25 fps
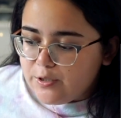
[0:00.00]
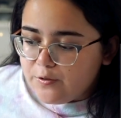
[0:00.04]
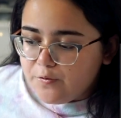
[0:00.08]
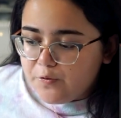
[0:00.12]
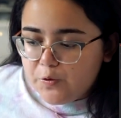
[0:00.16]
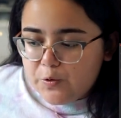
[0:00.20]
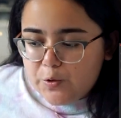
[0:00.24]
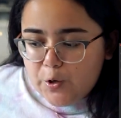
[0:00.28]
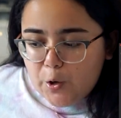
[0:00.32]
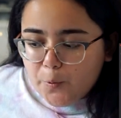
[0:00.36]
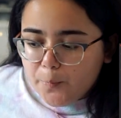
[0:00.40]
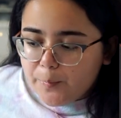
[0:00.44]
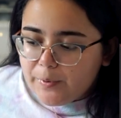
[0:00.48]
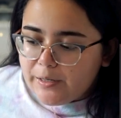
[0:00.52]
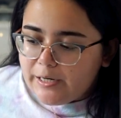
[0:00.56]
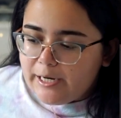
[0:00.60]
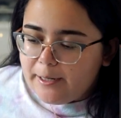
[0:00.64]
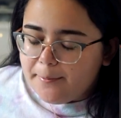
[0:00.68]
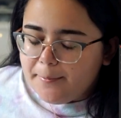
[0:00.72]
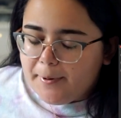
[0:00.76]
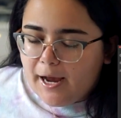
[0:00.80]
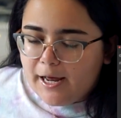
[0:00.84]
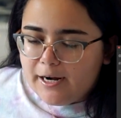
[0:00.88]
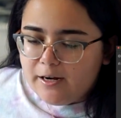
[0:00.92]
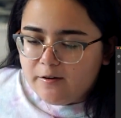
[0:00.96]
If you know me,
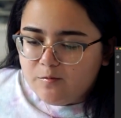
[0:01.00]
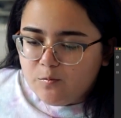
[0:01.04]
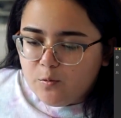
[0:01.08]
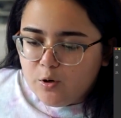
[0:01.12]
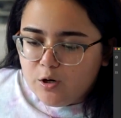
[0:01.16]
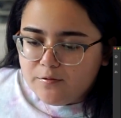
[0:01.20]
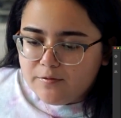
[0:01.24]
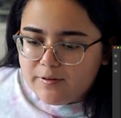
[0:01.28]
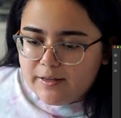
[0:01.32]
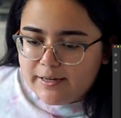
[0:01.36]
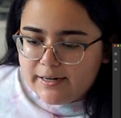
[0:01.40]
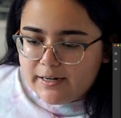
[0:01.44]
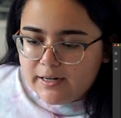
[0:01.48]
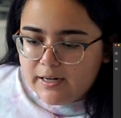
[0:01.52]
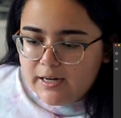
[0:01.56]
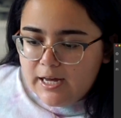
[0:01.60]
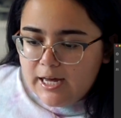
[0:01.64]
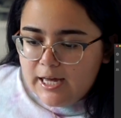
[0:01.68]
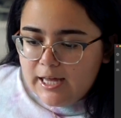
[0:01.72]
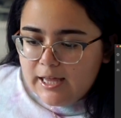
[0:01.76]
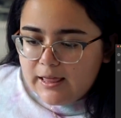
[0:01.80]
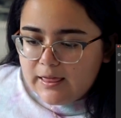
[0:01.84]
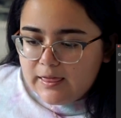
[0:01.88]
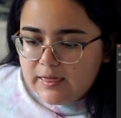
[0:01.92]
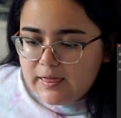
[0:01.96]
I'm kind of more of
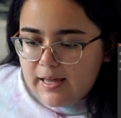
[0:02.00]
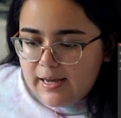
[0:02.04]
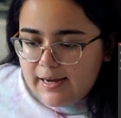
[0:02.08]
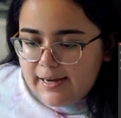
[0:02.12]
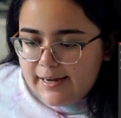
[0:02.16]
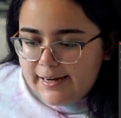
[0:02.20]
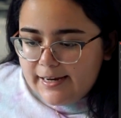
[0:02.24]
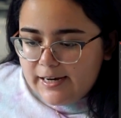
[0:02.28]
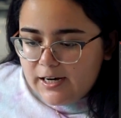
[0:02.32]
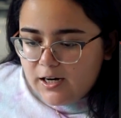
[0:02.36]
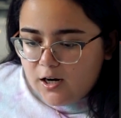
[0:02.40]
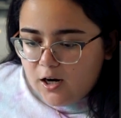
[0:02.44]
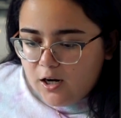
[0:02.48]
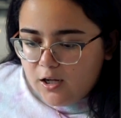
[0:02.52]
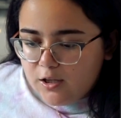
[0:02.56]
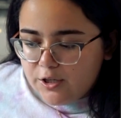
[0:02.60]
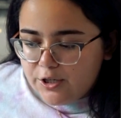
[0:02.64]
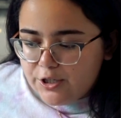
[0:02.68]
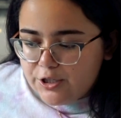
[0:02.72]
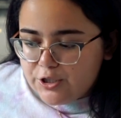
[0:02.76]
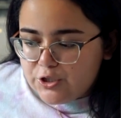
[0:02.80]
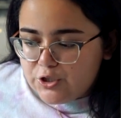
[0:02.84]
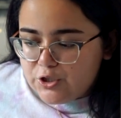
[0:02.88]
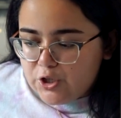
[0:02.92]
light and colors.